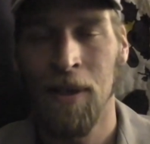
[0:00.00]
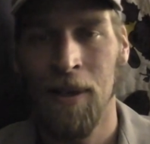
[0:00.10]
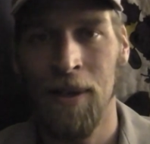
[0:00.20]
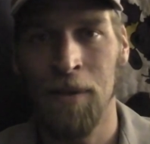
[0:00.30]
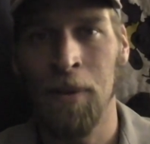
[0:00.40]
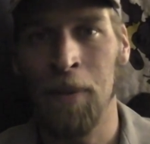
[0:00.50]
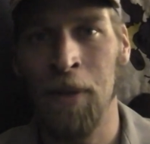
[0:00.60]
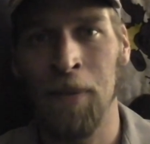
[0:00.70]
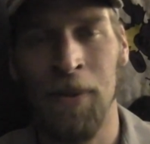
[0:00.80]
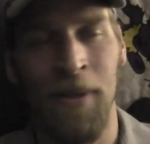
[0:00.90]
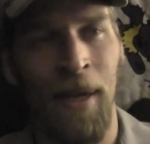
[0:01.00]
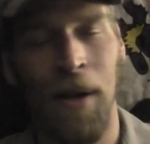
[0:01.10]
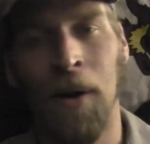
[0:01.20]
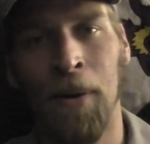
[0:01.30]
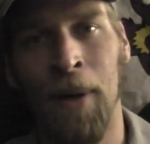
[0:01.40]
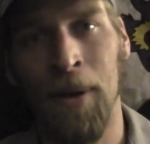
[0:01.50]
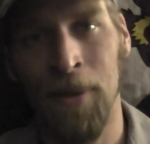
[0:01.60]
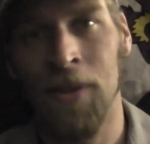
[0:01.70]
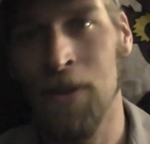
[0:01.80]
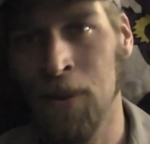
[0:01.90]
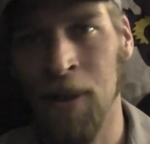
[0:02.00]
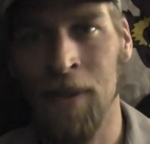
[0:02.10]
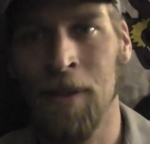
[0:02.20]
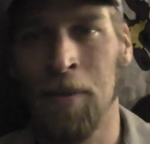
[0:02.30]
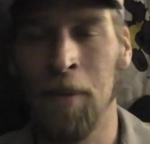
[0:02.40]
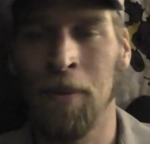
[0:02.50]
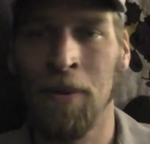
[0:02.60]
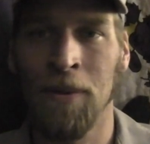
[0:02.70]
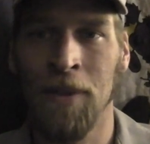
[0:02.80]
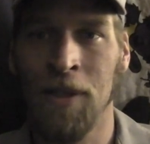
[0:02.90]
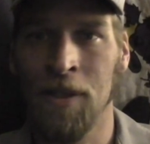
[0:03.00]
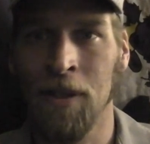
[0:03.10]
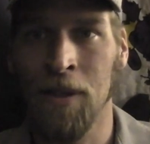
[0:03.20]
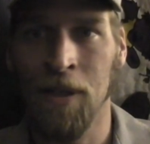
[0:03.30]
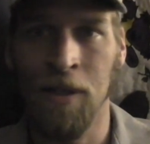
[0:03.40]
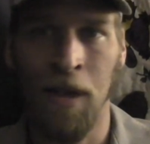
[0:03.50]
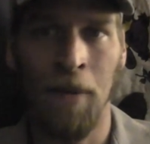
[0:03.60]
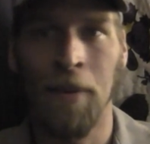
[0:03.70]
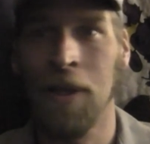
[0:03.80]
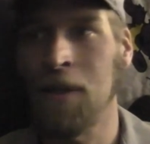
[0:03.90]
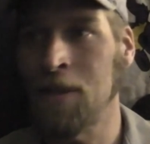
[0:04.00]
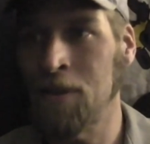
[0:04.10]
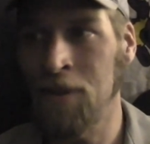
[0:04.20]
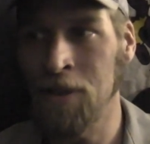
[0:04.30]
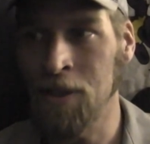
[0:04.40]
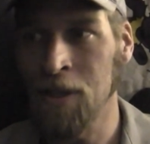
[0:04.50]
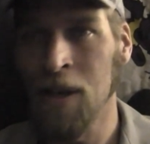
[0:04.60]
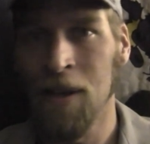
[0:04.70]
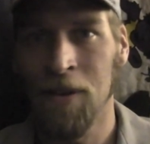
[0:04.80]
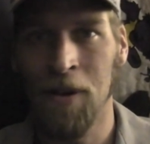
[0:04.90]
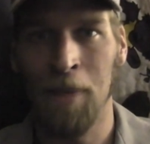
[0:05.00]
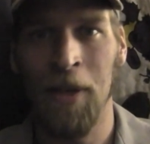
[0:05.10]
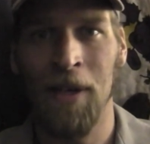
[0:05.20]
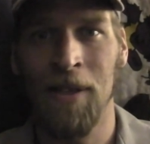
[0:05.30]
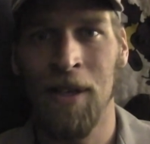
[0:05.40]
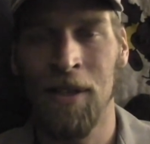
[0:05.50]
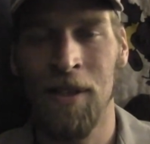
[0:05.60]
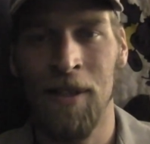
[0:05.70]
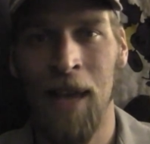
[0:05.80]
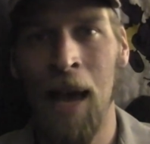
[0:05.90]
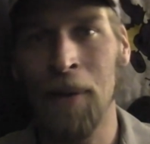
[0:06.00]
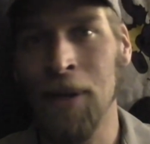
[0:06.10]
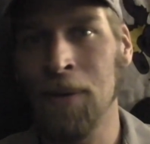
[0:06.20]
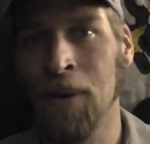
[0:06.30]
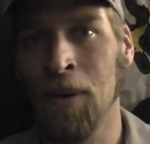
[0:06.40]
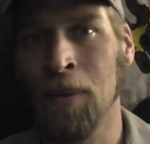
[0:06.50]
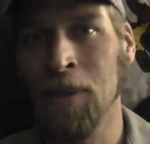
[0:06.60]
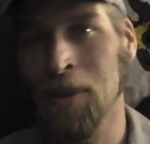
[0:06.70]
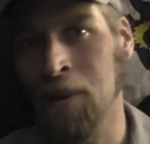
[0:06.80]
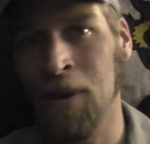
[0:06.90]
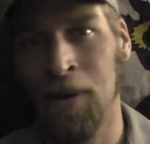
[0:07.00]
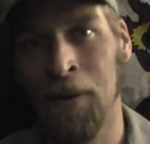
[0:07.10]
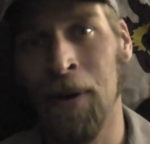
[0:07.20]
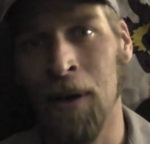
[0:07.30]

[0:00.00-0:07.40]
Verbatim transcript: I hear people say, oh, I go to the store and I see people and they just look like zombies, or they're just, they're not paying attention. It's like, how do you know what's going on in their